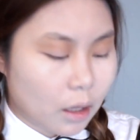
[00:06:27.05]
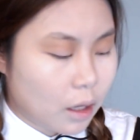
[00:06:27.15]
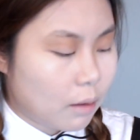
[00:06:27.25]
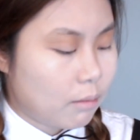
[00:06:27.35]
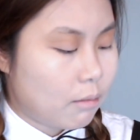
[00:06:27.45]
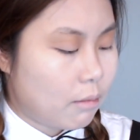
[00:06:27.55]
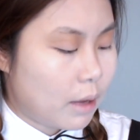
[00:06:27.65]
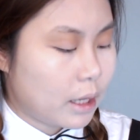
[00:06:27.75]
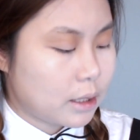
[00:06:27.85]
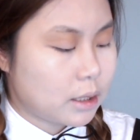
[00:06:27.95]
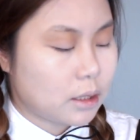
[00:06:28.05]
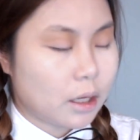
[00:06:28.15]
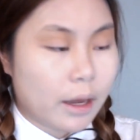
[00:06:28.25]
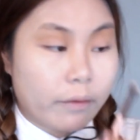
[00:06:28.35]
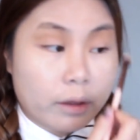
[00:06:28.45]
it
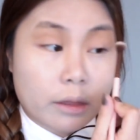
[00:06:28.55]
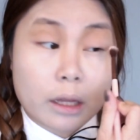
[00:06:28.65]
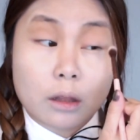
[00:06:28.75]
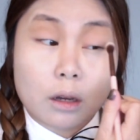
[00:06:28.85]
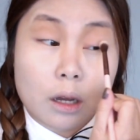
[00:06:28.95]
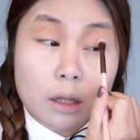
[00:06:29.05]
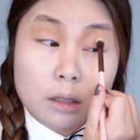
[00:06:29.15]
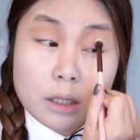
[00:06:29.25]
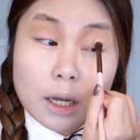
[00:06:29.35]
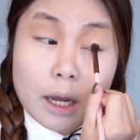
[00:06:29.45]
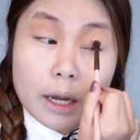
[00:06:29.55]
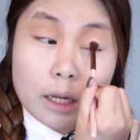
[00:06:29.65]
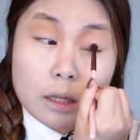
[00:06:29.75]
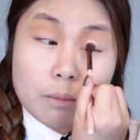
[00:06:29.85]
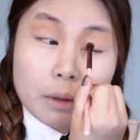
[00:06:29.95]
makes everything look a
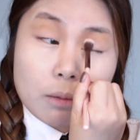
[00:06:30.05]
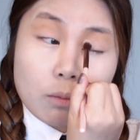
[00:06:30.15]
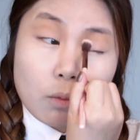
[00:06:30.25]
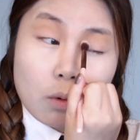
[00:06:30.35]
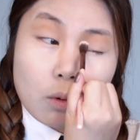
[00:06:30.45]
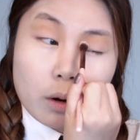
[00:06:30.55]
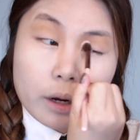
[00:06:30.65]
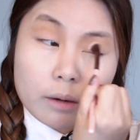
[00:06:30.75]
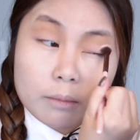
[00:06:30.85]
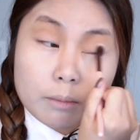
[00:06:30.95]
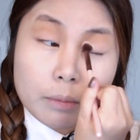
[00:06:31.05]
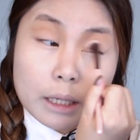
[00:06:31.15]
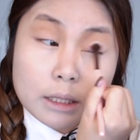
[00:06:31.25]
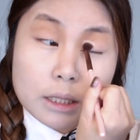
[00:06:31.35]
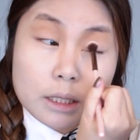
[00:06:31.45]
tiny bit more
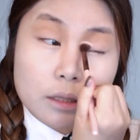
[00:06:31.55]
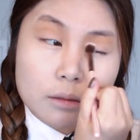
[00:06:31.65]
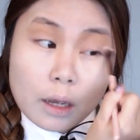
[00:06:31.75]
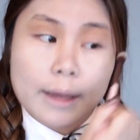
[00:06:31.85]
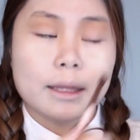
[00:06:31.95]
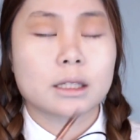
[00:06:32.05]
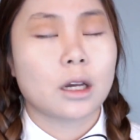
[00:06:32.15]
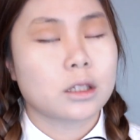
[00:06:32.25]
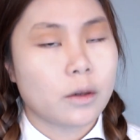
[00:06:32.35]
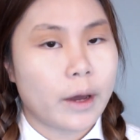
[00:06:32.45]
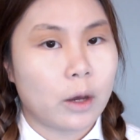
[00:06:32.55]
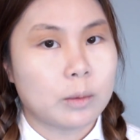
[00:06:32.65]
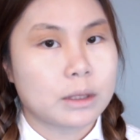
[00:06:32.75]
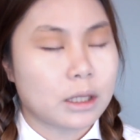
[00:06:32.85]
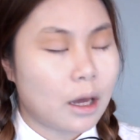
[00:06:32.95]
blended. And this also
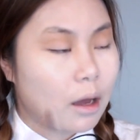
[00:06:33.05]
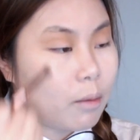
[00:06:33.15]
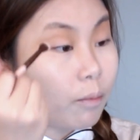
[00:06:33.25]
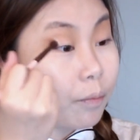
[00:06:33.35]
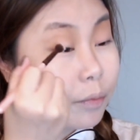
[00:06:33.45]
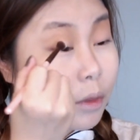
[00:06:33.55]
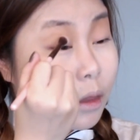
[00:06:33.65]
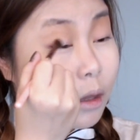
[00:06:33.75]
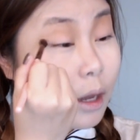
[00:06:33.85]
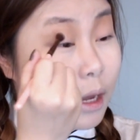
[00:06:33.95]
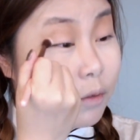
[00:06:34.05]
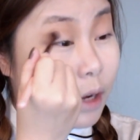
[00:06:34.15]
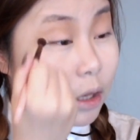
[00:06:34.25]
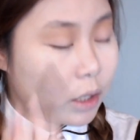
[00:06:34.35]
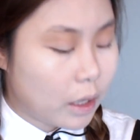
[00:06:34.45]
helps kind of
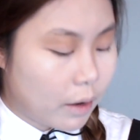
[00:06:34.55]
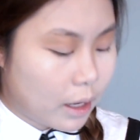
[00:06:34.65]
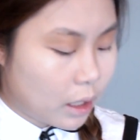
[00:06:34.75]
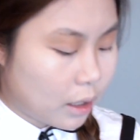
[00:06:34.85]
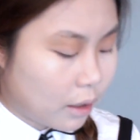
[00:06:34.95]
color out any